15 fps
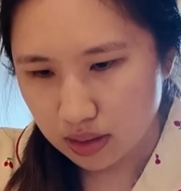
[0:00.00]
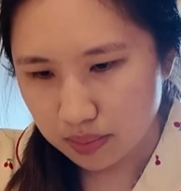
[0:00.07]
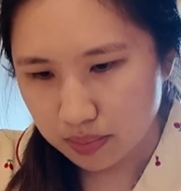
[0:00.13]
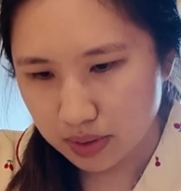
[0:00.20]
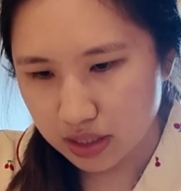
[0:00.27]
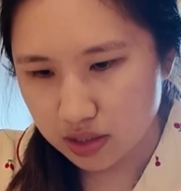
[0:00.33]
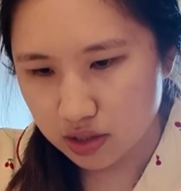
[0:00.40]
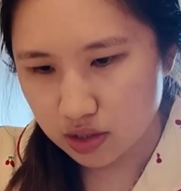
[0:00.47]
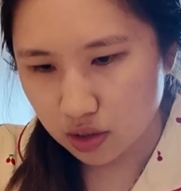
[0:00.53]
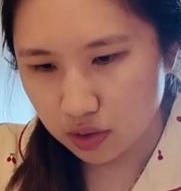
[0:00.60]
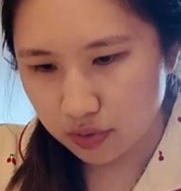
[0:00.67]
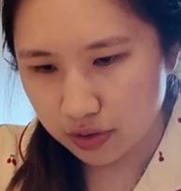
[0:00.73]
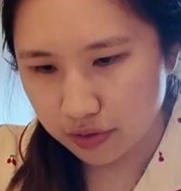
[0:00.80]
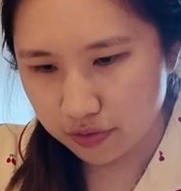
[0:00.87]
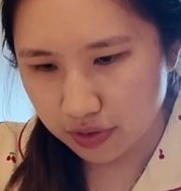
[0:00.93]
but it's so
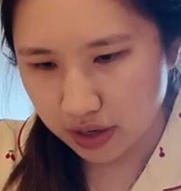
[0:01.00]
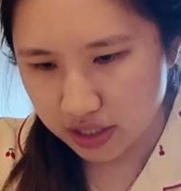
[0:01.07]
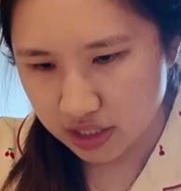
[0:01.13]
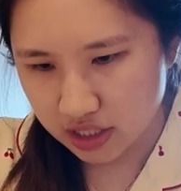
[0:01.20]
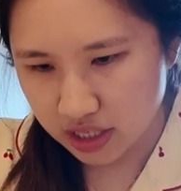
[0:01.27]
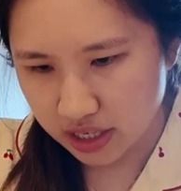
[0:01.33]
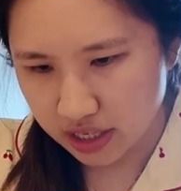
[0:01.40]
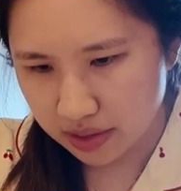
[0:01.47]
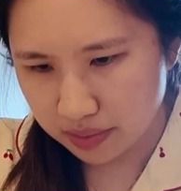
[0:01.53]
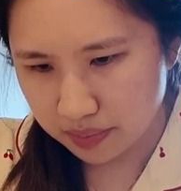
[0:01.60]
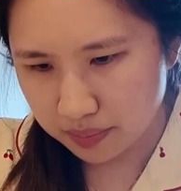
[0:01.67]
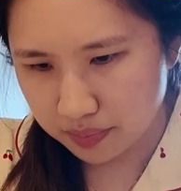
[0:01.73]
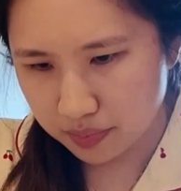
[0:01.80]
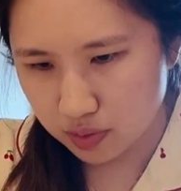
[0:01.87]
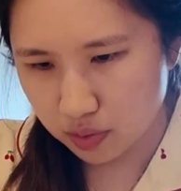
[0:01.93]
refreshing,
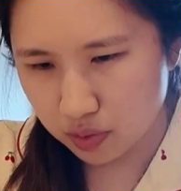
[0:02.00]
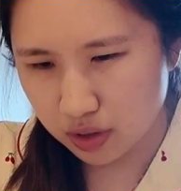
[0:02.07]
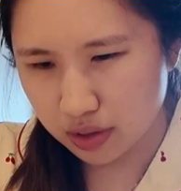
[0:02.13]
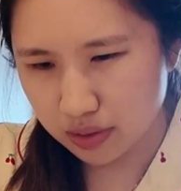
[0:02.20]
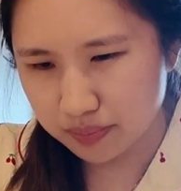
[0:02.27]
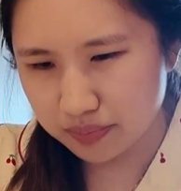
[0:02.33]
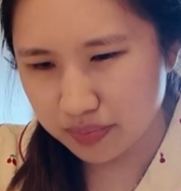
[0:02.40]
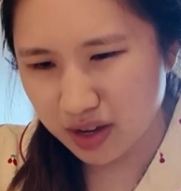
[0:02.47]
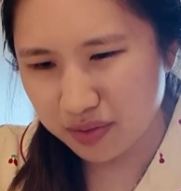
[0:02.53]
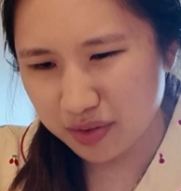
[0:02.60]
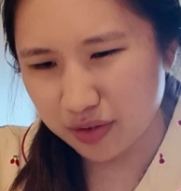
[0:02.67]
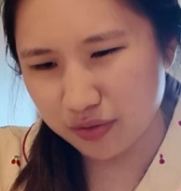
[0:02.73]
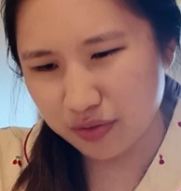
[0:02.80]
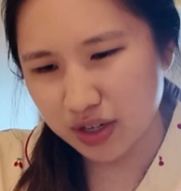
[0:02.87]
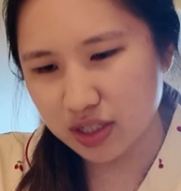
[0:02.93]
or not
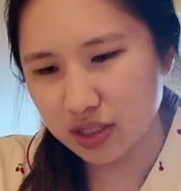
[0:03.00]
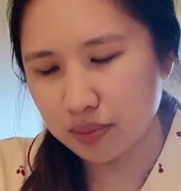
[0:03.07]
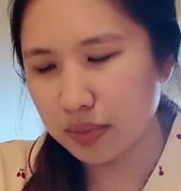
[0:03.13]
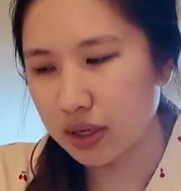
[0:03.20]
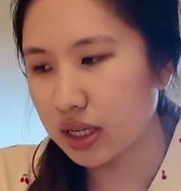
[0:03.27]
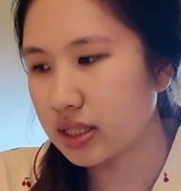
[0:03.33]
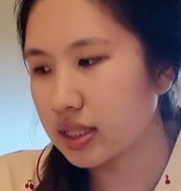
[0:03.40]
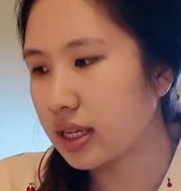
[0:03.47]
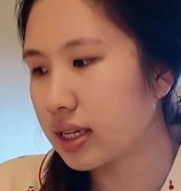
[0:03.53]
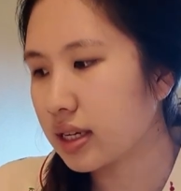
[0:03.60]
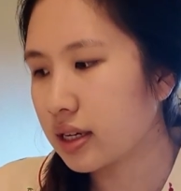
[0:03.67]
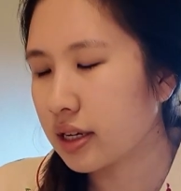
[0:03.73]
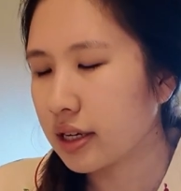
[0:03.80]
refreshing, but it's like,